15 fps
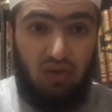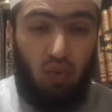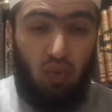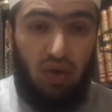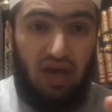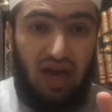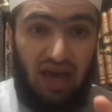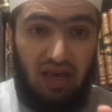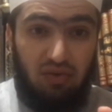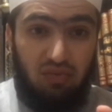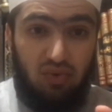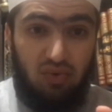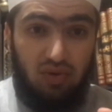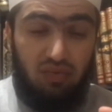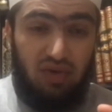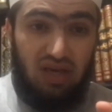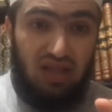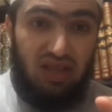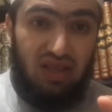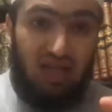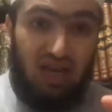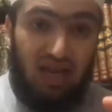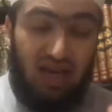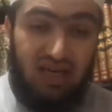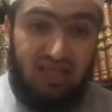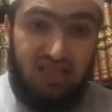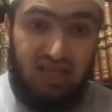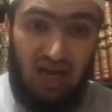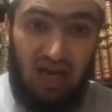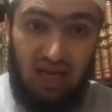we are able,
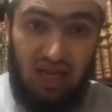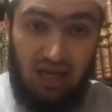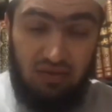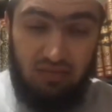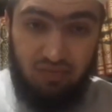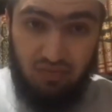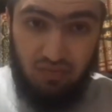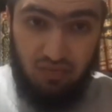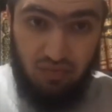bi'idhnillahi ta'ala,